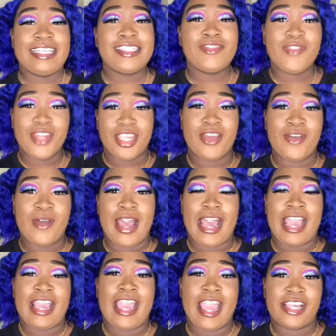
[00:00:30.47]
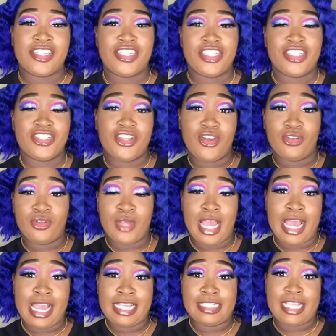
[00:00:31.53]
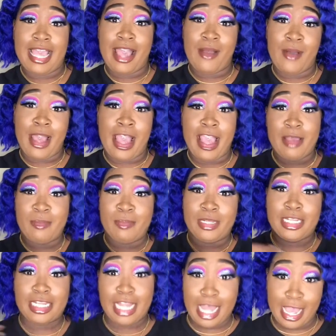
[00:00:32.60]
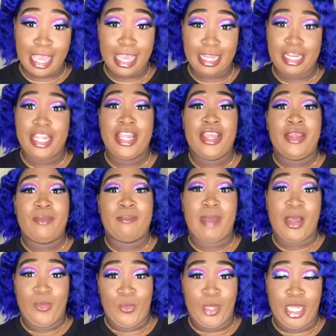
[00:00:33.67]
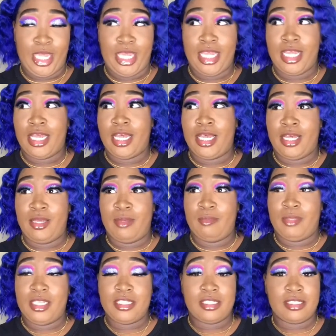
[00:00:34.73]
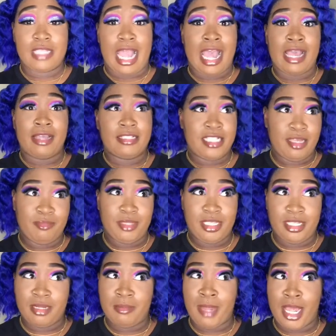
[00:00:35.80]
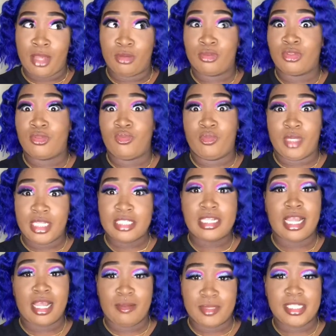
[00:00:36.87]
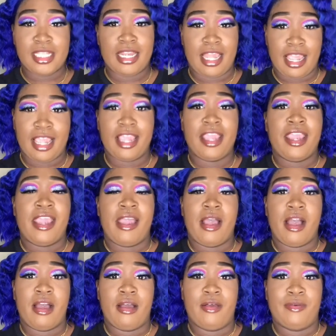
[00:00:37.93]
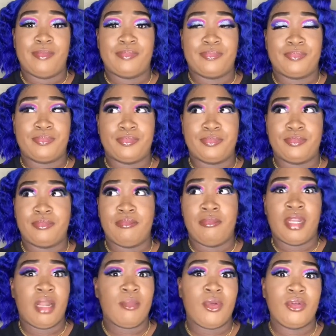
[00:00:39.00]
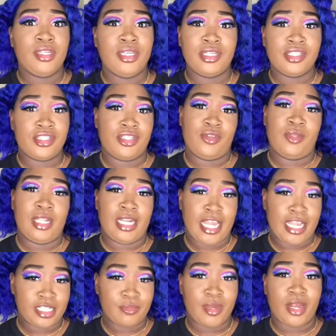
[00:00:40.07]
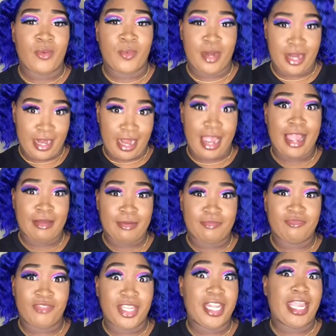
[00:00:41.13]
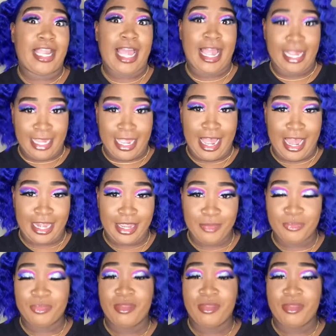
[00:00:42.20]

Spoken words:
this video, I actually showed you guys how I applied my wig. This I attempted about 3 times today. But I'm only going to show you the last part where I feel like I got it.